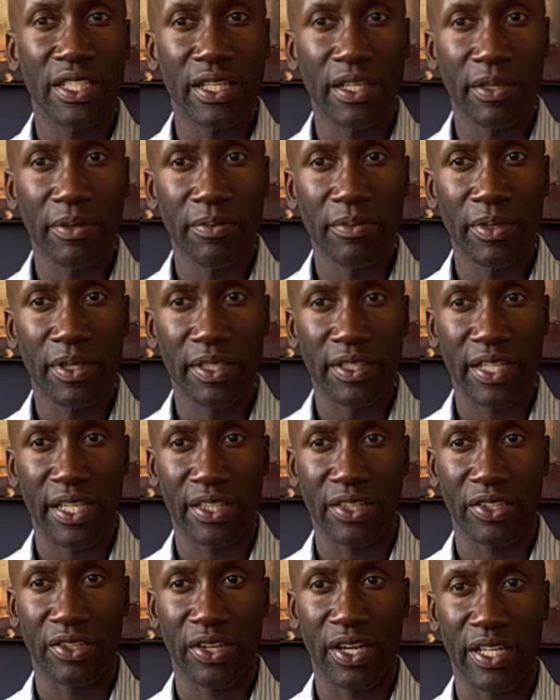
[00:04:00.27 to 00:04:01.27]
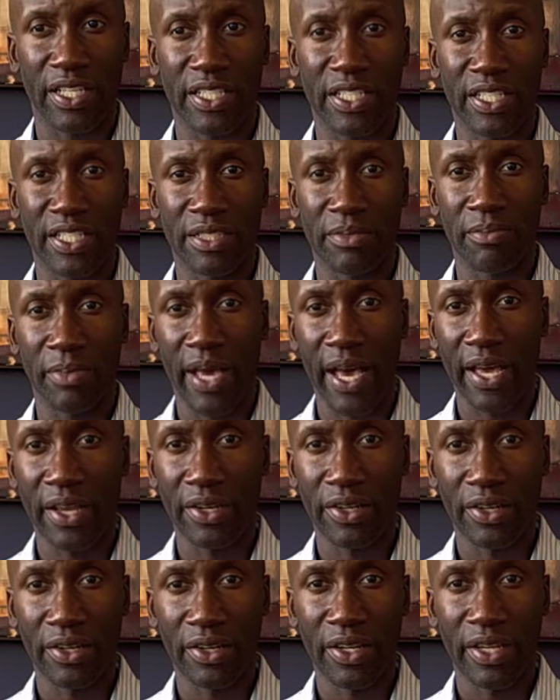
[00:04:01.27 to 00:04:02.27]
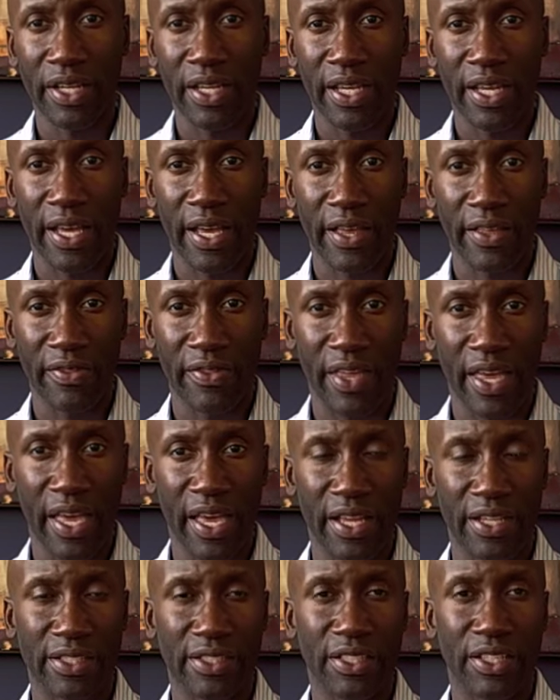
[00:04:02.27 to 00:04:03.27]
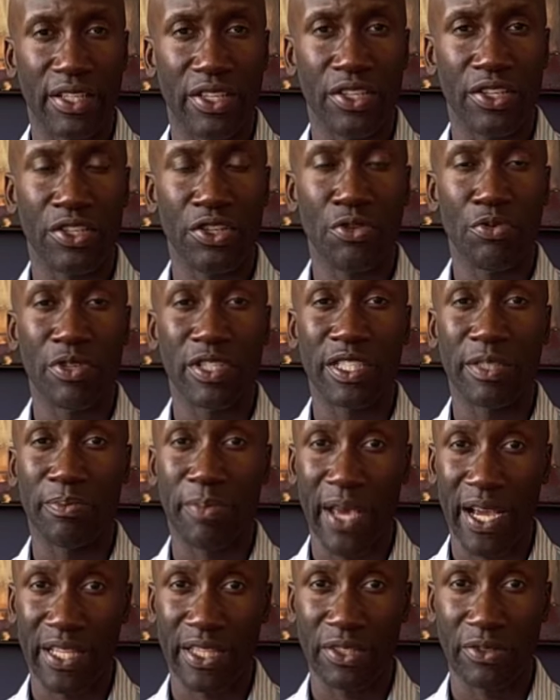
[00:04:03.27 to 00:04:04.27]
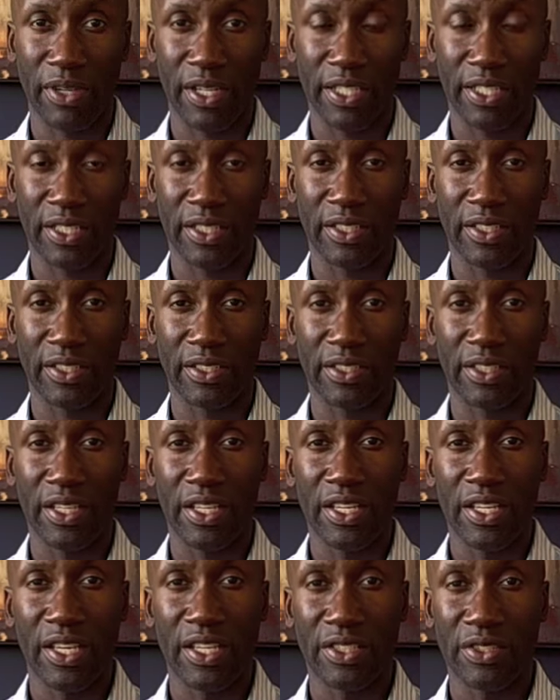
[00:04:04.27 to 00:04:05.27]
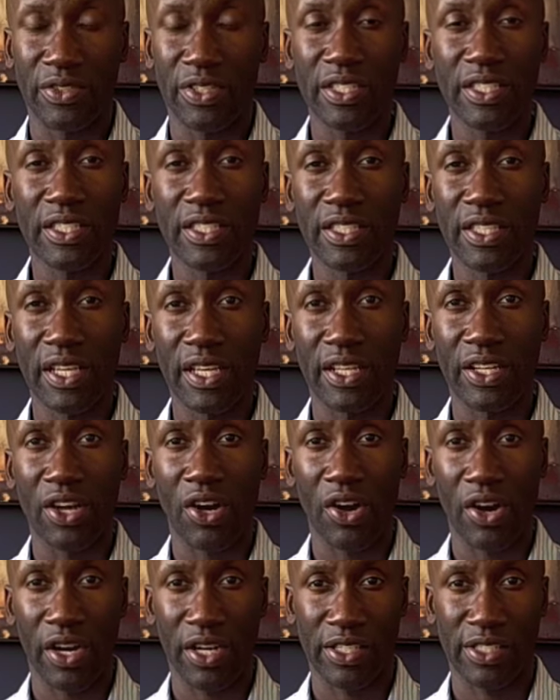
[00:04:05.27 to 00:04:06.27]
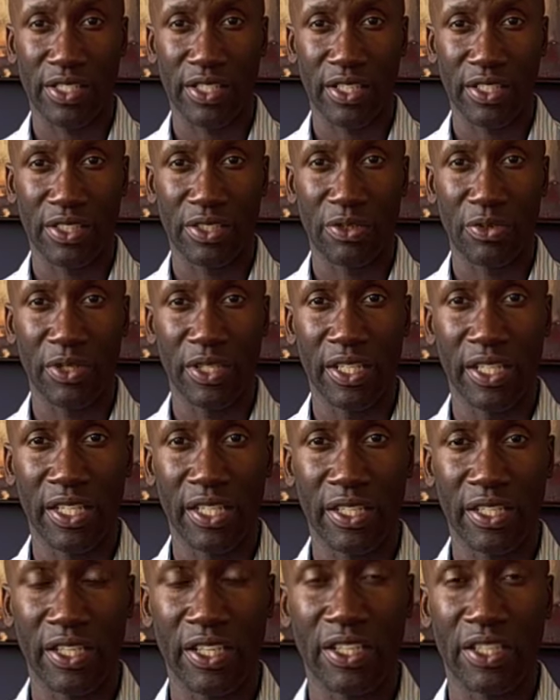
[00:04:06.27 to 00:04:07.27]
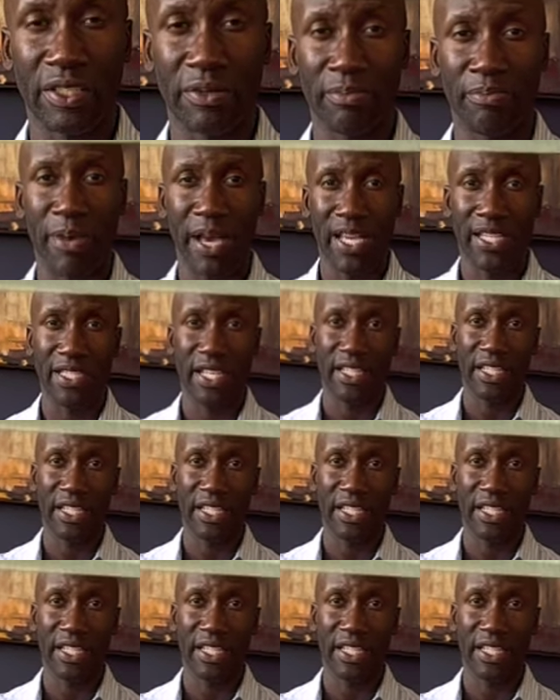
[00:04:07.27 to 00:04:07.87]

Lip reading: them, that their ideas matter, and that you respect their ideas. So this is an art to getting the best